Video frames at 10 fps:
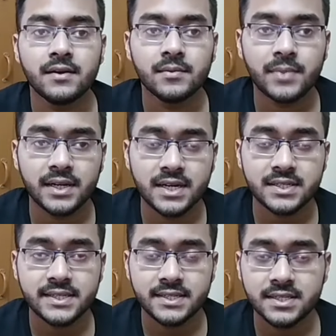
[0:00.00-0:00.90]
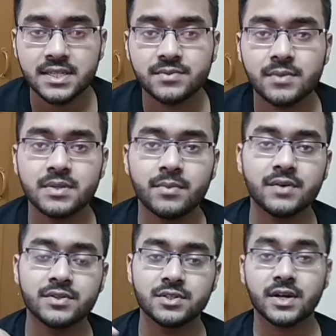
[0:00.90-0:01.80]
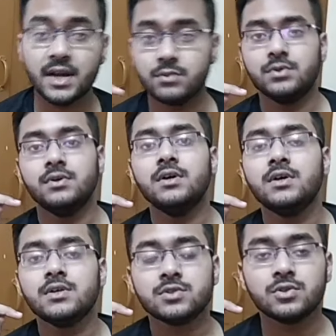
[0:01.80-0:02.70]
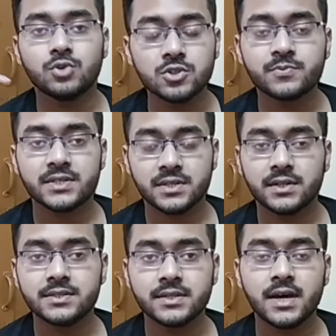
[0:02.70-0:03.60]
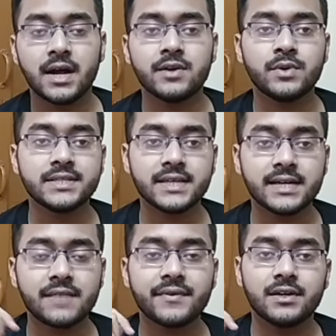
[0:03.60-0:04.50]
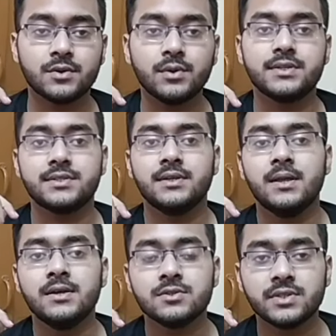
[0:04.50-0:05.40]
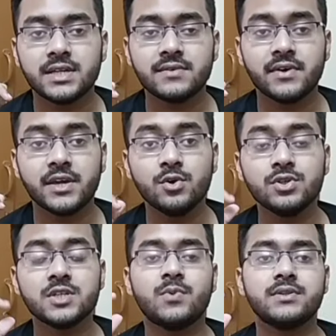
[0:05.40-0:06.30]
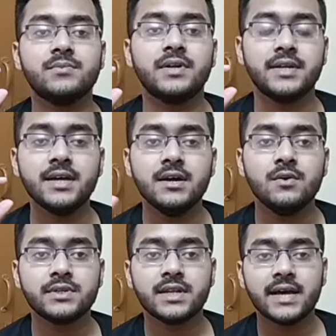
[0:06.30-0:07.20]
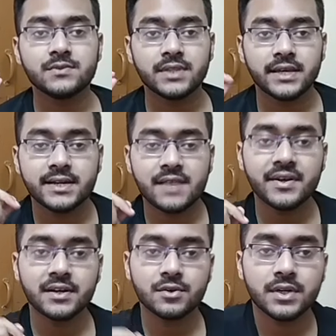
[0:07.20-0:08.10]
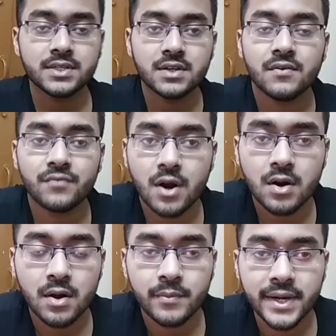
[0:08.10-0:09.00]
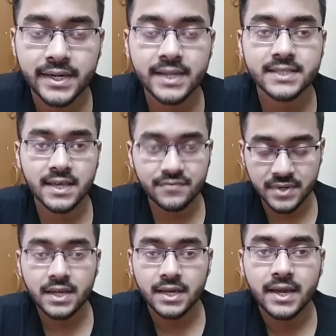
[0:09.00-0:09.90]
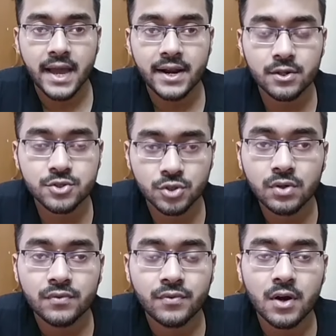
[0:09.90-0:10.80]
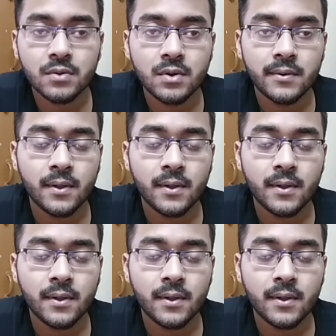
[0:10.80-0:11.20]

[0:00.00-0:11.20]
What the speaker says: Pilots needs assistance from somebody who is in the ground. So those personals are known as air traffic controllers. So there is a huge responsibility which lies with the air traffic controllers for maintaining safety and also for